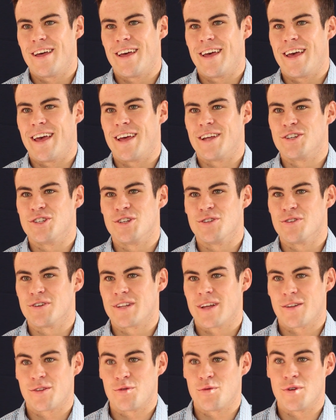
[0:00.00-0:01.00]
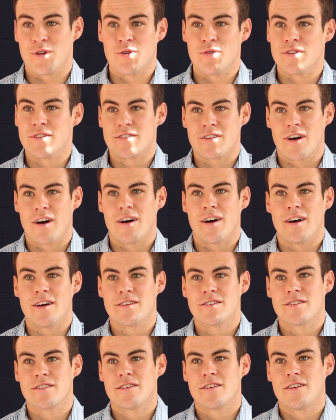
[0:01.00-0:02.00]
And she looked out the window and saw
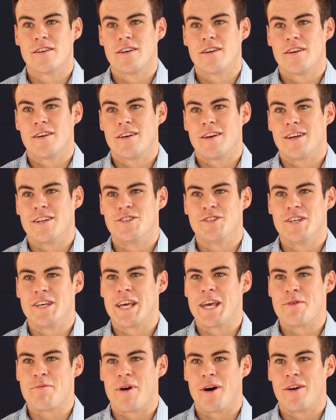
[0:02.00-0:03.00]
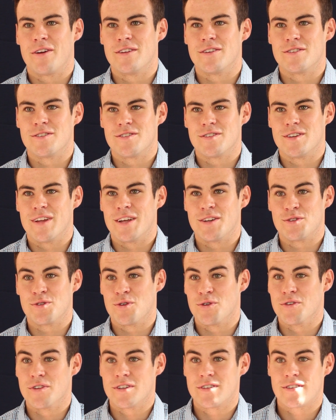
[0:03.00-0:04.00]
us. And she came out and
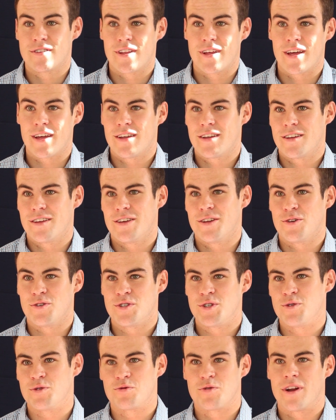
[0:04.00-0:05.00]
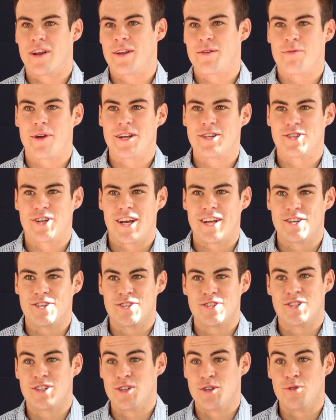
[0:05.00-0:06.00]
told us that, you know, she was ready to make change,
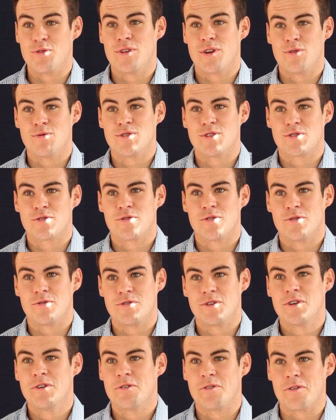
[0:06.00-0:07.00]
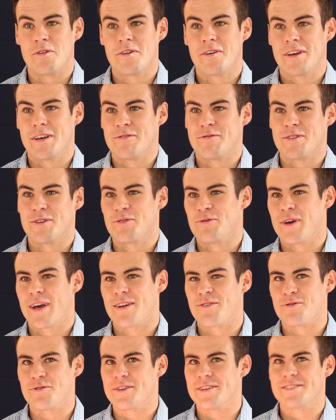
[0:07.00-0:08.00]
and she knew that it was true too, even though we
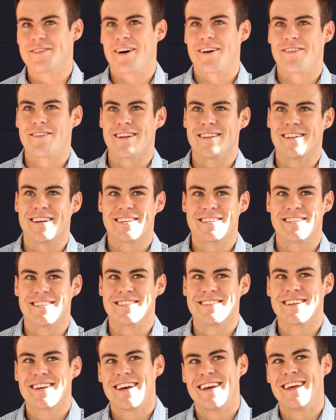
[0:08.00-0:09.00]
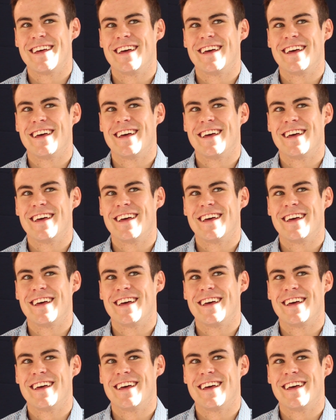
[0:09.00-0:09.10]
hadn't really taught her any lessons.